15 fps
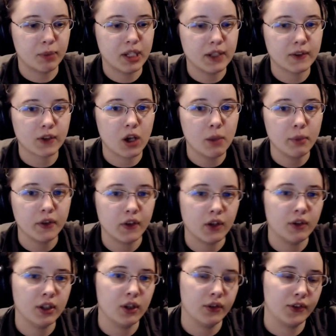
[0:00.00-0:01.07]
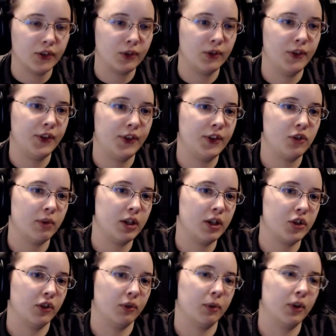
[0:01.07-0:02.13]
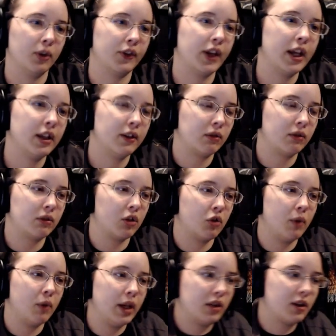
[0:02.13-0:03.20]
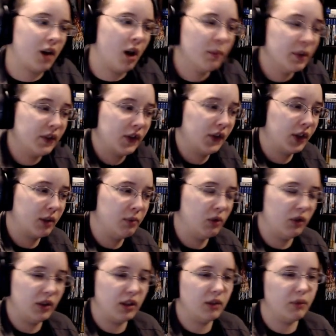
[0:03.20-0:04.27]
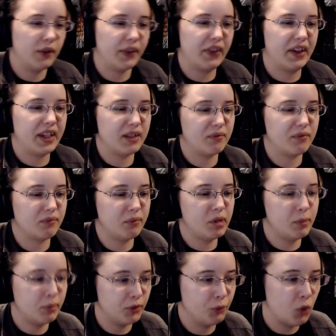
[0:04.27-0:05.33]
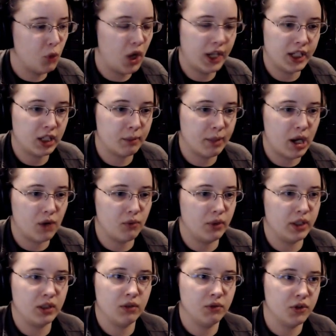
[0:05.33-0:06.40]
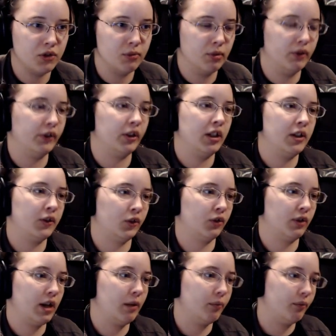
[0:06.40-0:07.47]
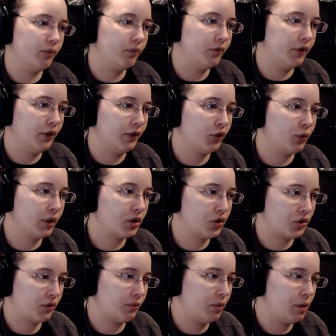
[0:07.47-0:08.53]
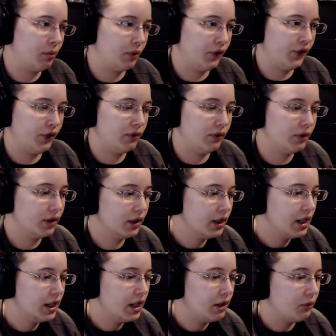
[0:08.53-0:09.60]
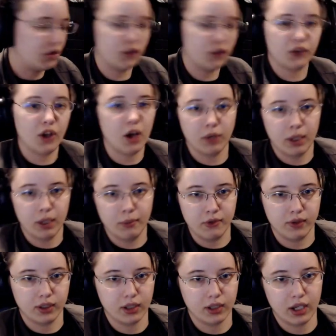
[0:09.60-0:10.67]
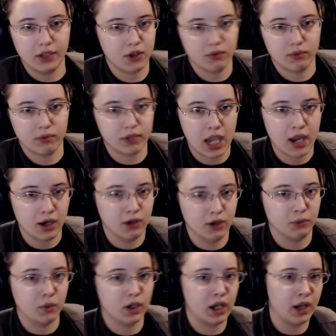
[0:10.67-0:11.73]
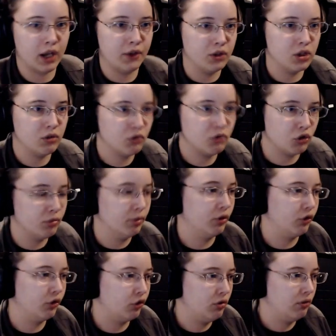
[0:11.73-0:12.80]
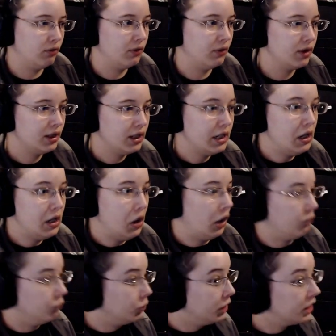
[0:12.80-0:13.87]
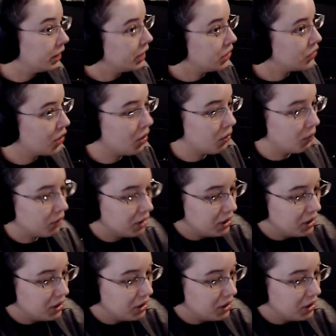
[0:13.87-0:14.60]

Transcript: but it's commentary on certain situations, whereas I equate commentary community with like people whining about what YouTubers and Instagram and Twitch people do, which is not what I'm doing. I don't care what other YouTubers do. I really don't.